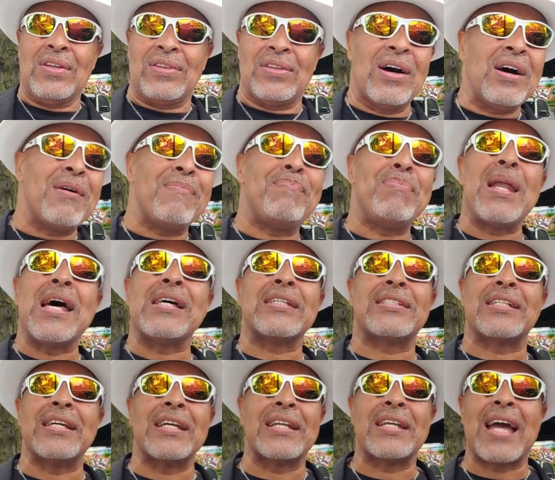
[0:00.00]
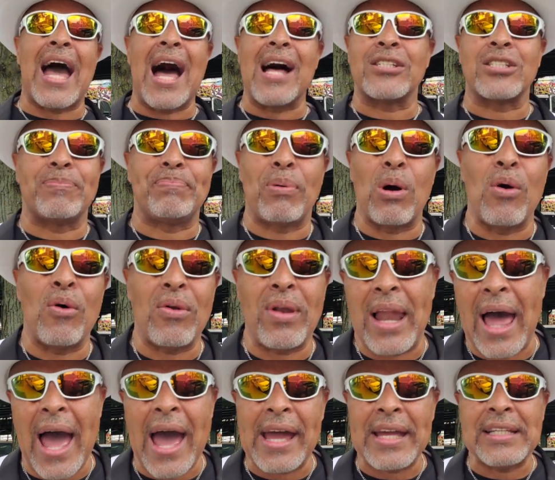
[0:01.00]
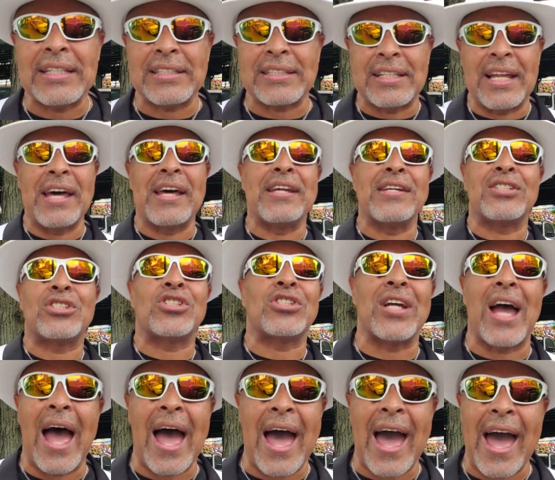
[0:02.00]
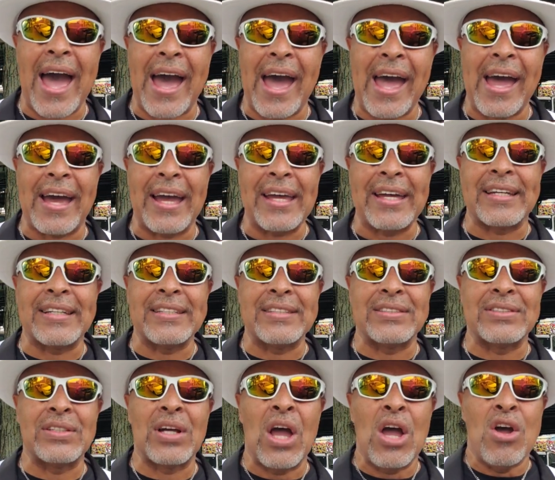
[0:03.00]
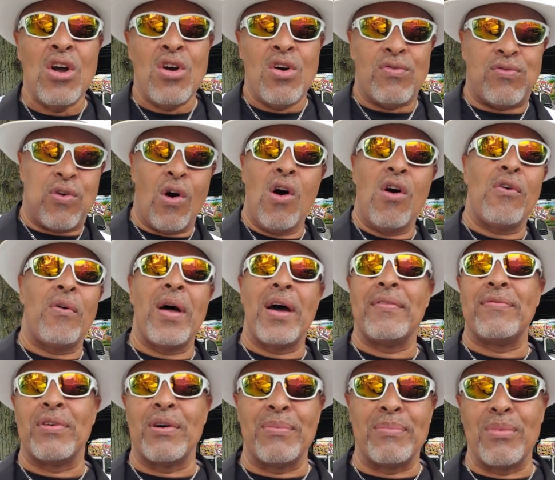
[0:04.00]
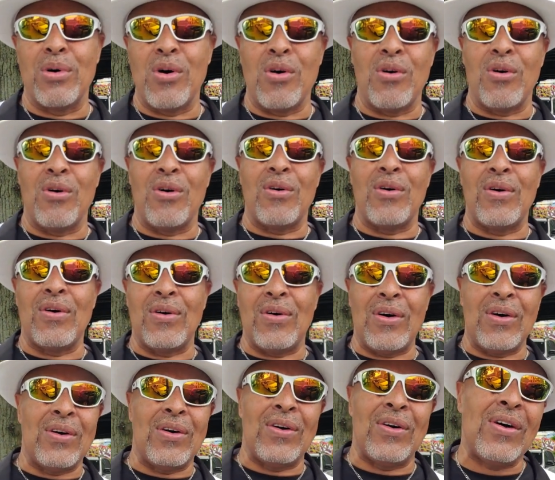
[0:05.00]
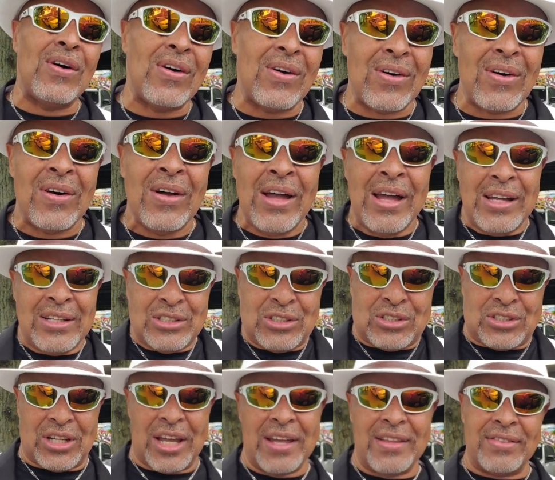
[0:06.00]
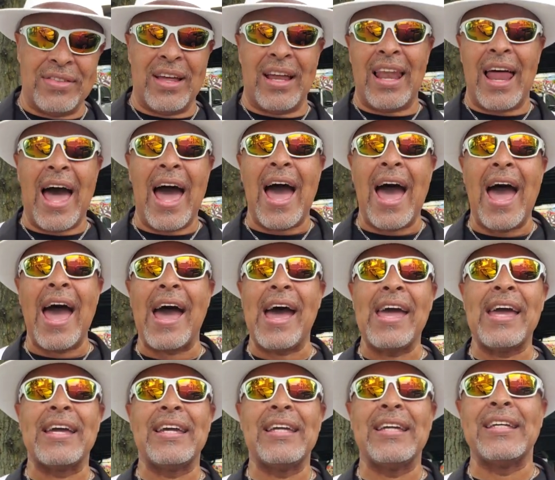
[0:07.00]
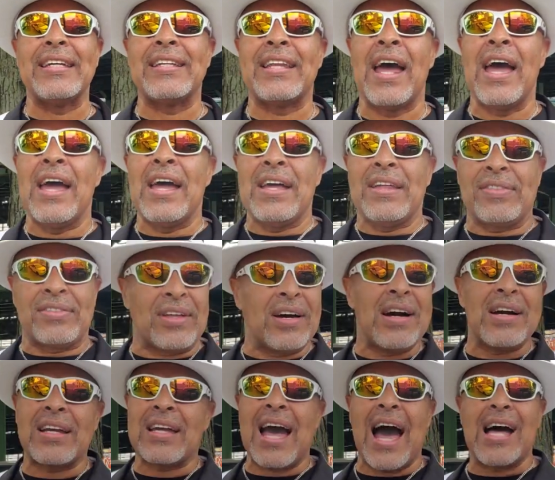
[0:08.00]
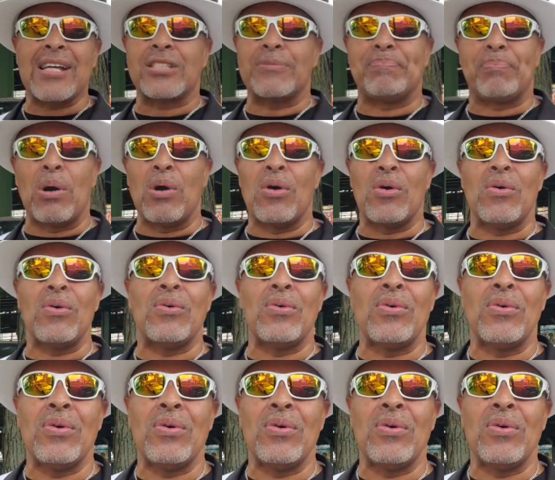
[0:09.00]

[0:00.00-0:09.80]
the blessed gospel light, let it shine forevermore. Send the light, the gospel,